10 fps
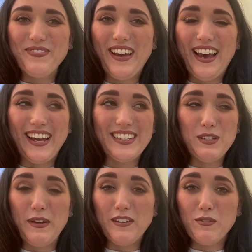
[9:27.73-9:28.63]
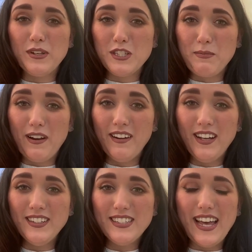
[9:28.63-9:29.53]
I could speak from
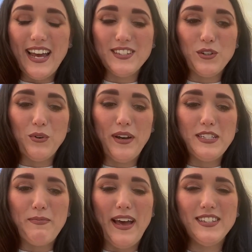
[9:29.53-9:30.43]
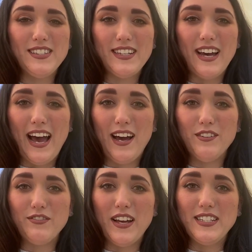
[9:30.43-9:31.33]
experience that it's always best to
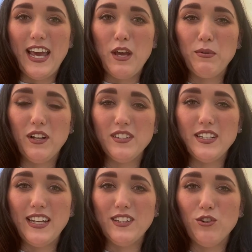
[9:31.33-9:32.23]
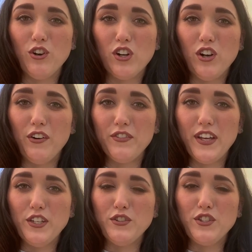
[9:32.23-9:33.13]
have a table underneath or a cloth
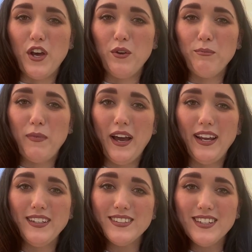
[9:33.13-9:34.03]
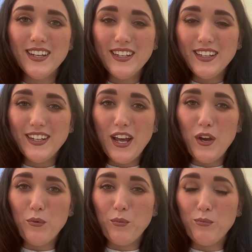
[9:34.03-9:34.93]
that you don't mind, you
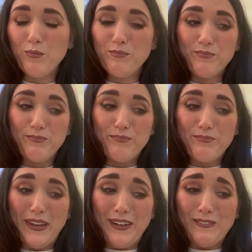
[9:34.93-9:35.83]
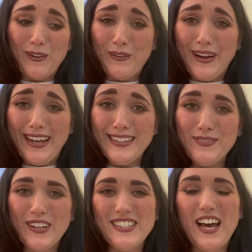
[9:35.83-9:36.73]
know, being ruined,
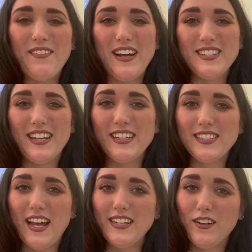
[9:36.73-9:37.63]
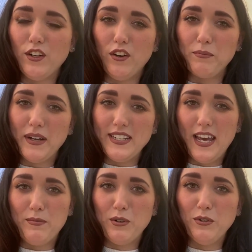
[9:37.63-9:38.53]
because I've had to like sand down a lot of my
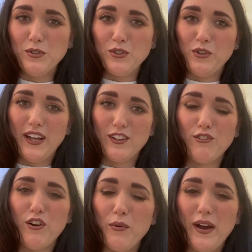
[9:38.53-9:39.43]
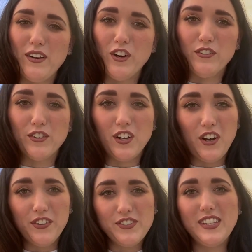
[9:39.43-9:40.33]
tables or like throw away a lot of
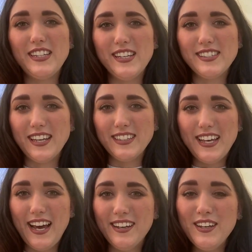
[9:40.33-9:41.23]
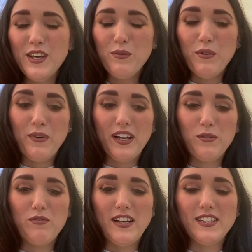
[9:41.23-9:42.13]
cloths and things like that when
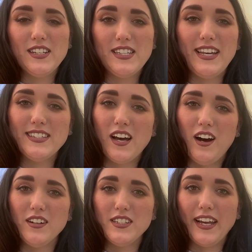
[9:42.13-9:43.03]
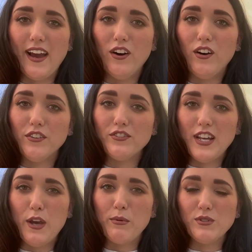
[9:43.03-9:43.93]
working with resin, because it is hard to get off
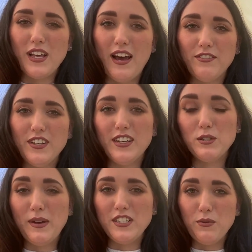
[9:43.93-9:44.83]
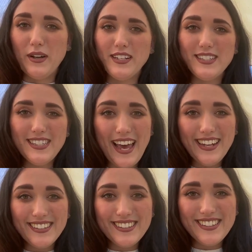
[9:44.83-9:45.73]
tables after, especially when it
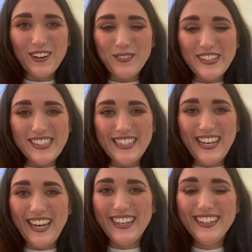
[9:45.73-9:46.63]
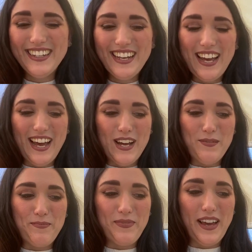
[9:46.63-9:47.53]
sets, obviously.
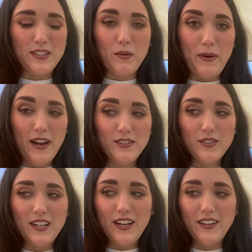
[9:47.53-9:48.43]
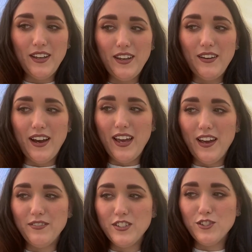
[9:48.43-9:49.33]
As my parents will tell you, I
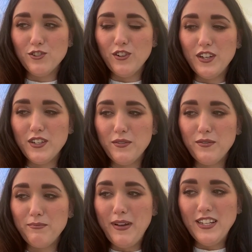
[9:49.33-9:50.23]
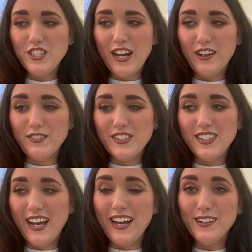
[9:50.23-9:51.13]
have destroyed many shelves in
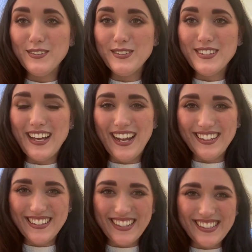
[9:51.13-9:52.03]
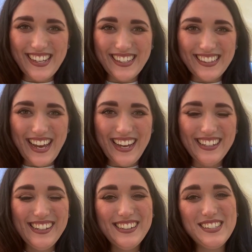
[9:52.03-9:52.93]
the house and things like that.
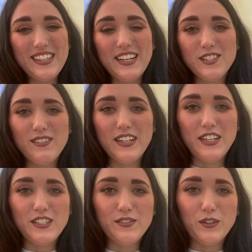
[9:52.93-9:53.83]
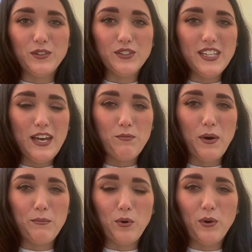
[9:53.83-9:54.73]
So that's a really useful tip
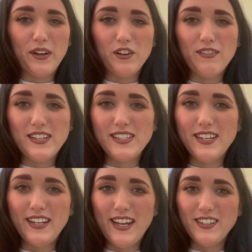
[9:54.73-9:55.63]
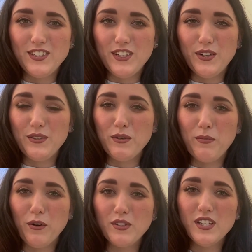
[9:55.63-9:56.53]
when pouring your resin into the
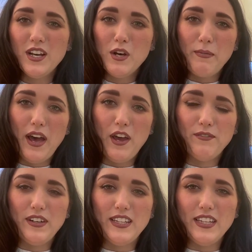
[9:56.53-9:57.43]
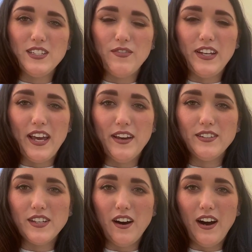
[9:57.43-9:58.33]
mold. But hopefully these
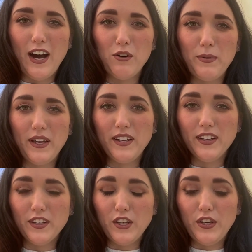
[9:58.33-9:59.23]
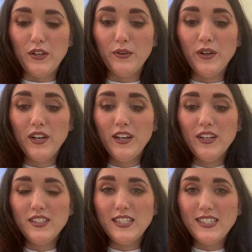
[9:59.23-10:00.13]
videos are helping you
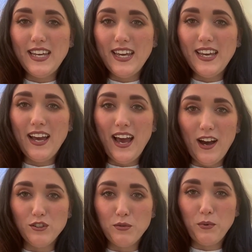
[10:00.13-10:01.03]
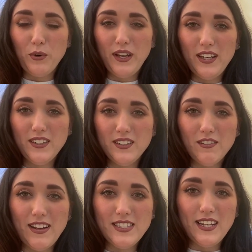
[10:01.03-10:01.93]
to see how to pour in the
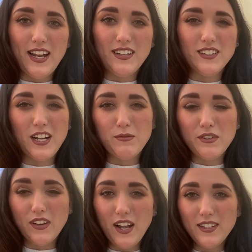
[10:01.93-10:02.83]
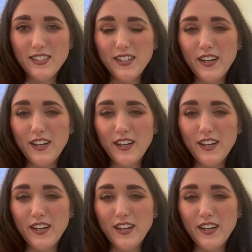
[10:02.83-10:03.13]
resin and the types of colours that